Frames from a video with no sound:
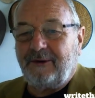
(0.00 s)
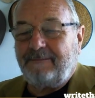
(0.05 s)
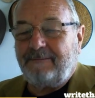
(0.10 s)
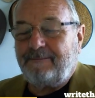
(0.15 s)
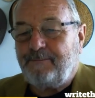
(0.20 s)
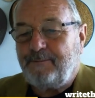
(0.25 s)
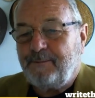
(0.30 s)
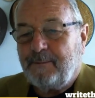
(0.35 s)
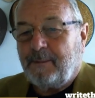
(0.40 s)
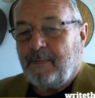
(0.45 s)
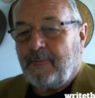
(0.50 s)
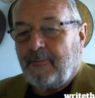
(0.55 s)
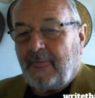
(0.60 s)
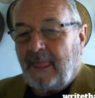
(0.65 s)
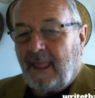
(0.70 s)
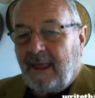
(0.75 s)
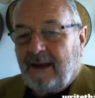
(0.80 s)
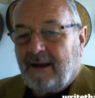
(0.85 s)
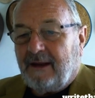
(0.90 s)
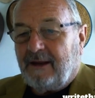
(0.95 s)
it,
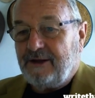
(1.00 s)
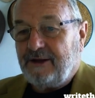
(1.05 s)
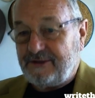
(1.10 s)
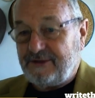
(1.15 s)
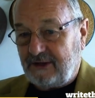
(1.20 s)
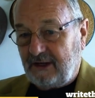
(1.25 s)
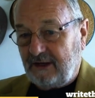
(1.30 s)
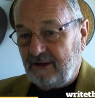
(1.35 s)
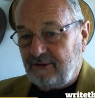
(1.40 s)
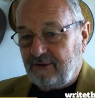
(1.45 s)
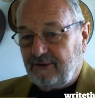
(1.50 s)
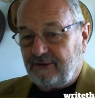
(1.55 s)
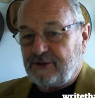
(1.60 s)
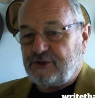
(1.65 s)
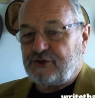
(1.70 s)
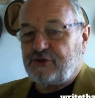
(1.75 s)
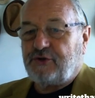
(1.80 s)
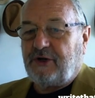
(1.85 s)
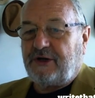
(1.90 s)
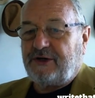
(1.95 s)
is down to the
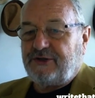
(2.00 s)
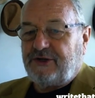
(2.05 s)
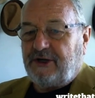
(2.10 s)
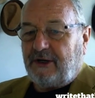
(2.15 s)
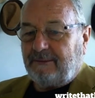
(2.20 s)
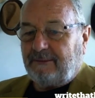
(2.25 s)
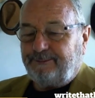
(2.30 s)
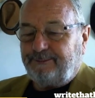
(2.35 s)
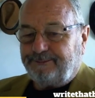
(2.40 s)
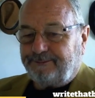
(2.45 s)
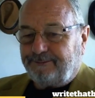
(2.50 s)
structure.